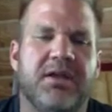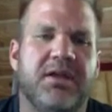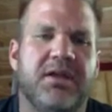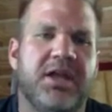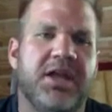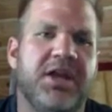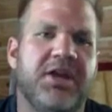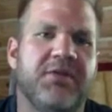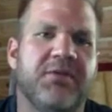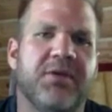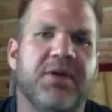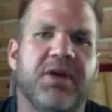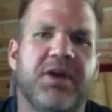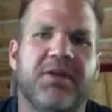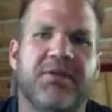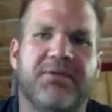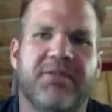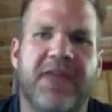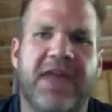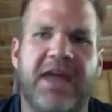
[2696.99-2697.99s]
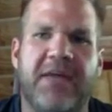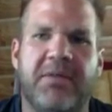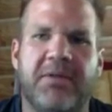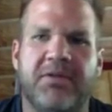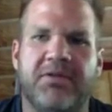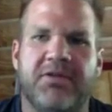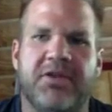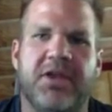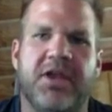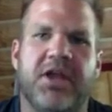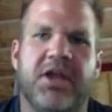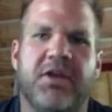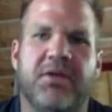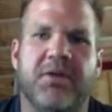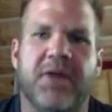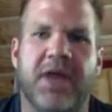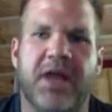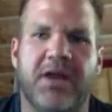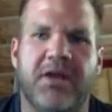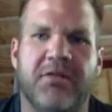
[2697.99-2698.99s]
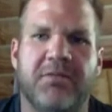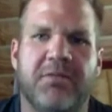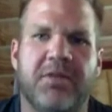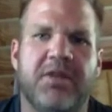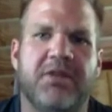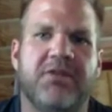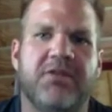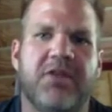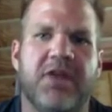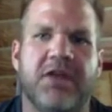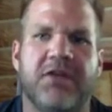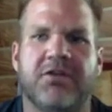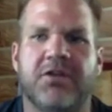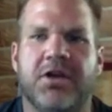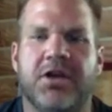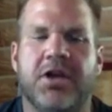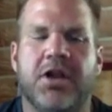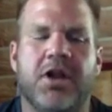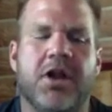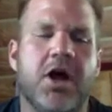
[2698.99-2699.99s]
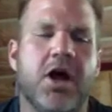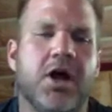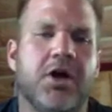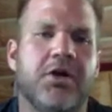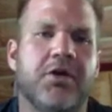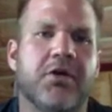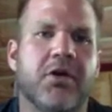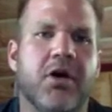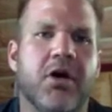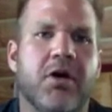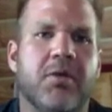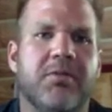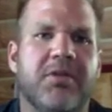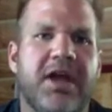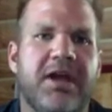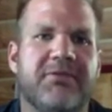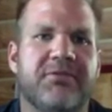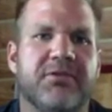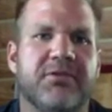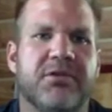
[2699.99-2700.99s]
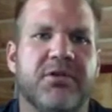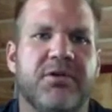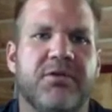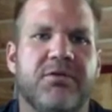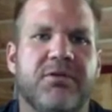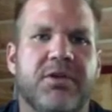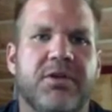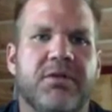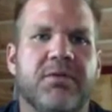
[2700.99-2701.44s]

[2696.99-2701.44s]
getting rid of flabby skin around his midsection and underarms after losing